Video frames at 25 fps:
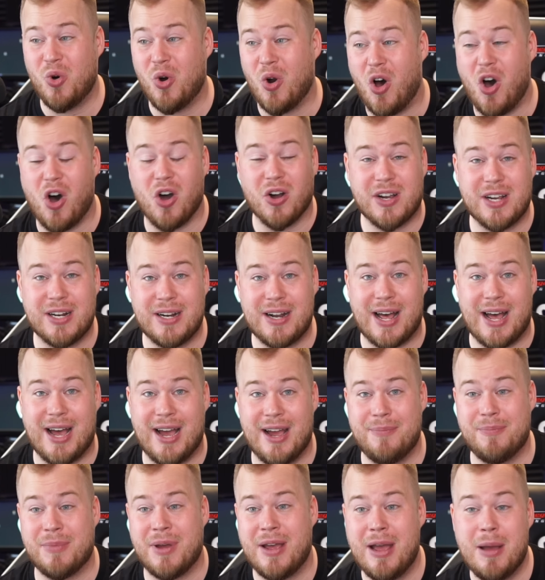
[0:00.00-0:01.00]

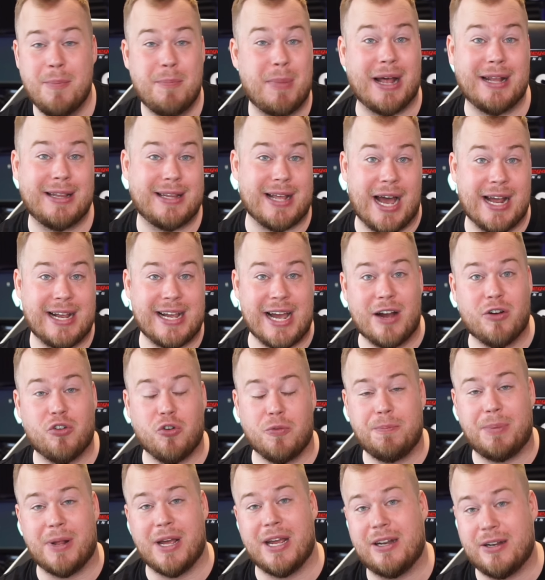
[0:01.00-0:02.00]
Hockenheim, but I can't
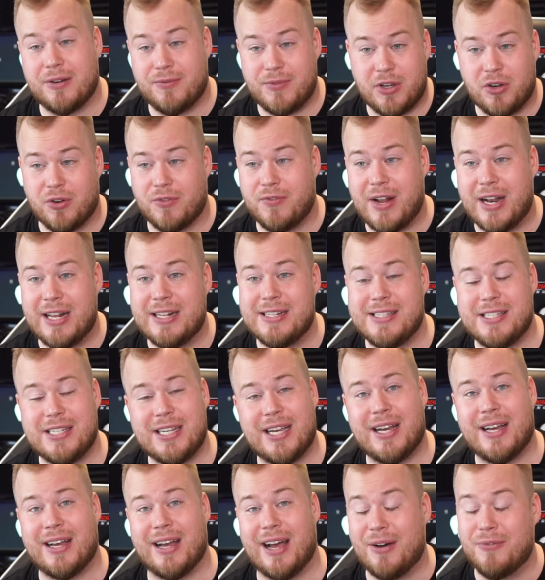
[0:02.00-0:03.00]
complain. We got
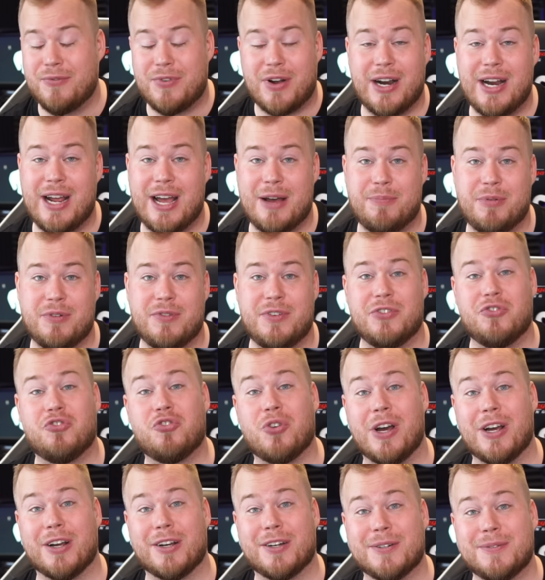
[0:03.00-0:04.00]
Valencia. I'm very happy with the
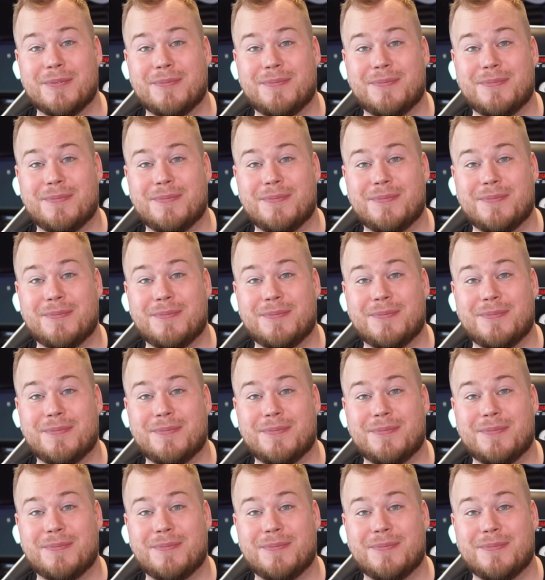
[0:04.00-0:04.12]
track.